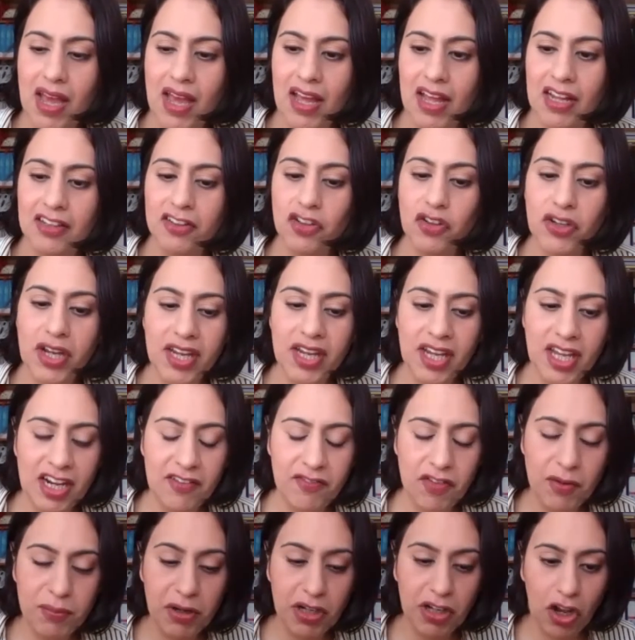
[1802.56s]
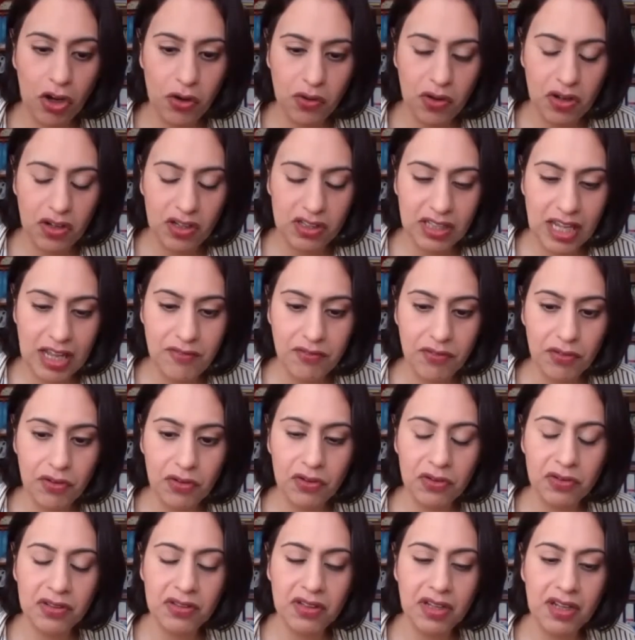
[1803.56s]
Looking at it from a local
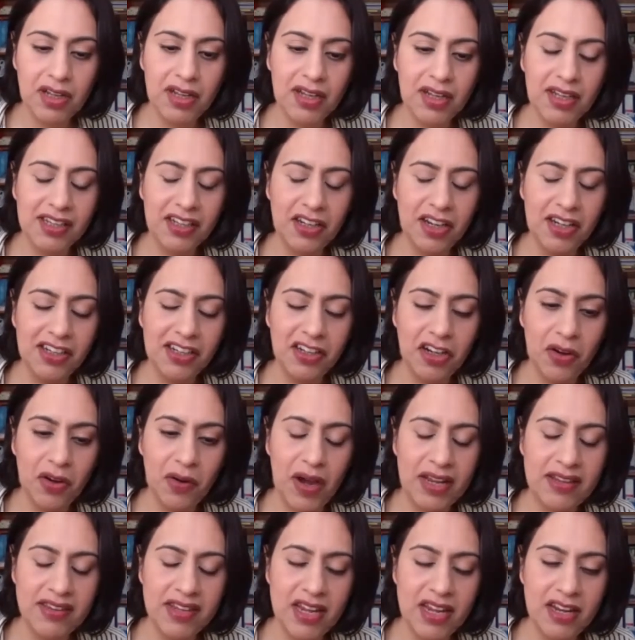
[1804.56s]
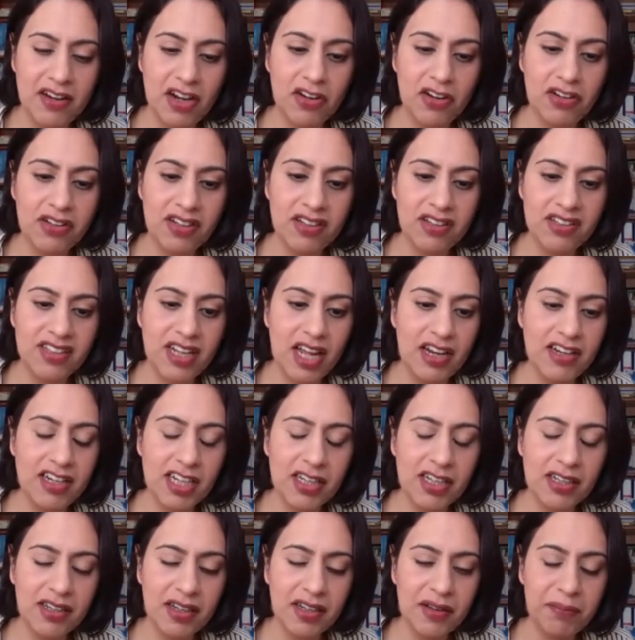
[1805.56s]
level, and then
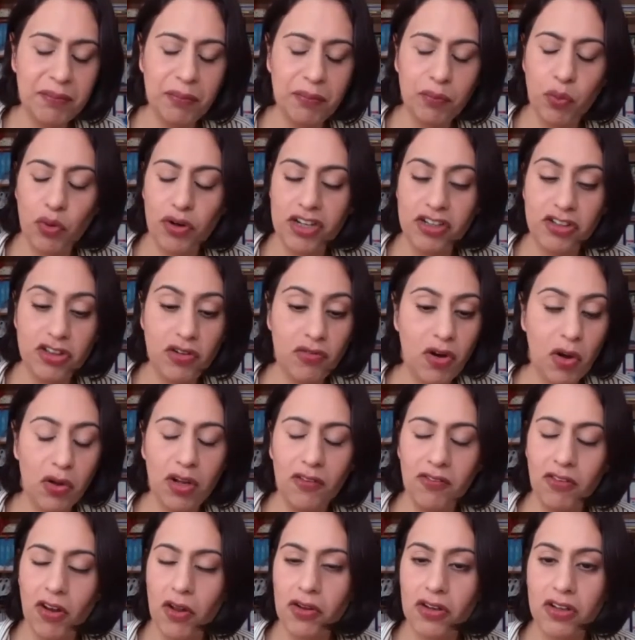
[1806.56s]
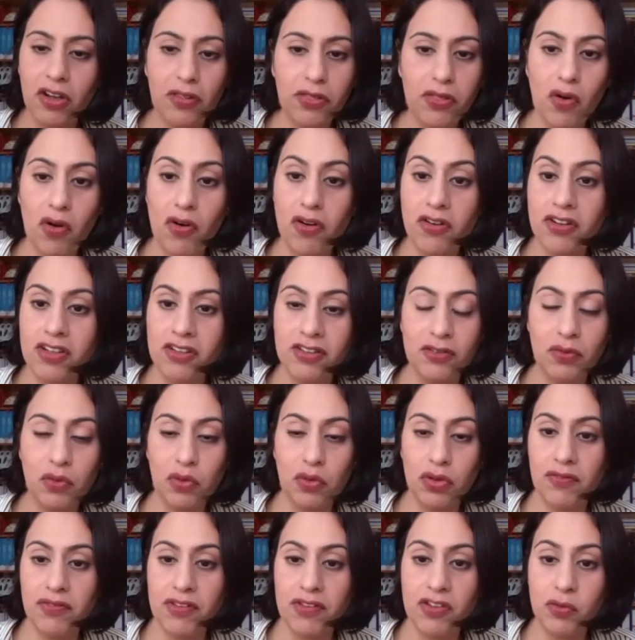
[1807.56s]
understanding what is the role of local authorities in
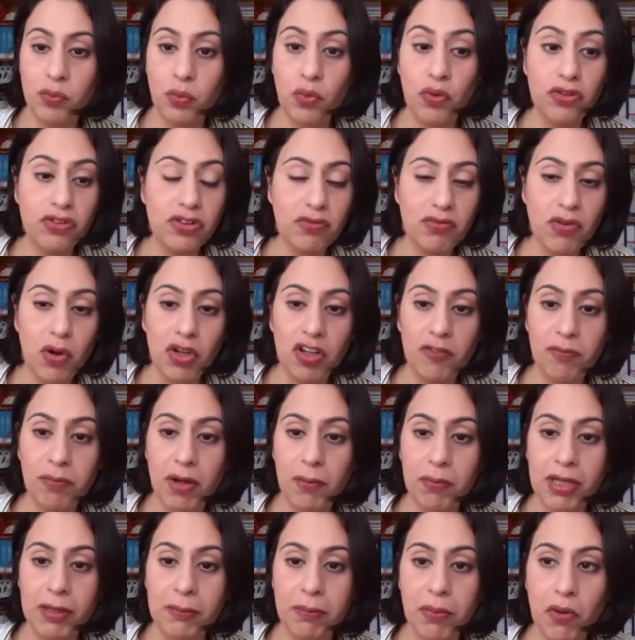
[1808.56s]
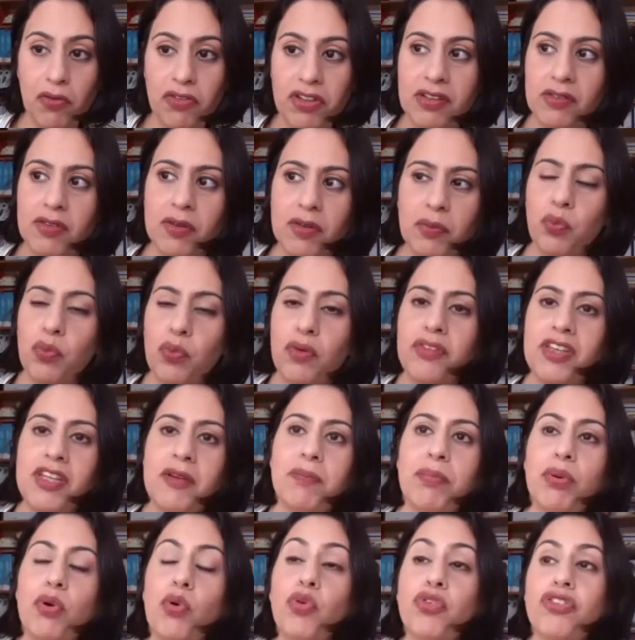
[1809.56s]
all of this? What's the role of public bodies? The
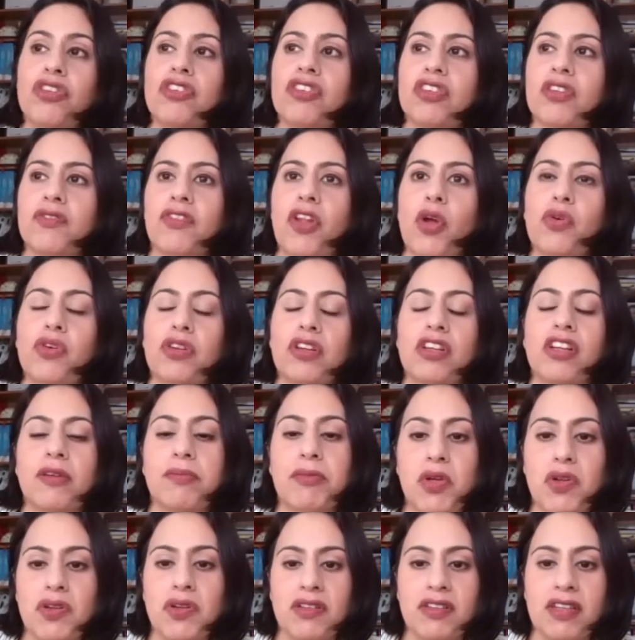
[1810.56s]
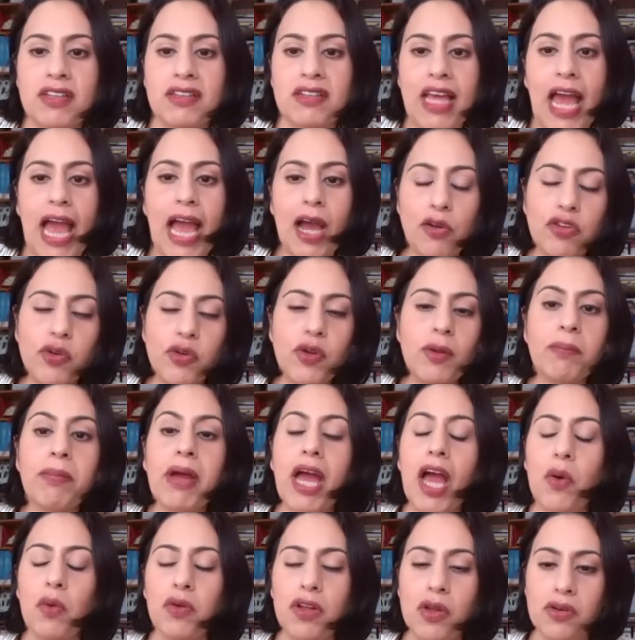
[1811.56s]
importance of local communities. How do you
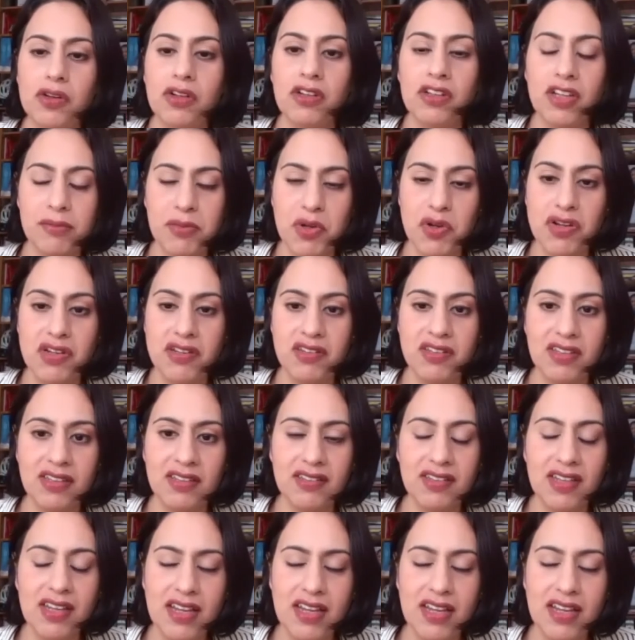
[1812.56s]
empower local communities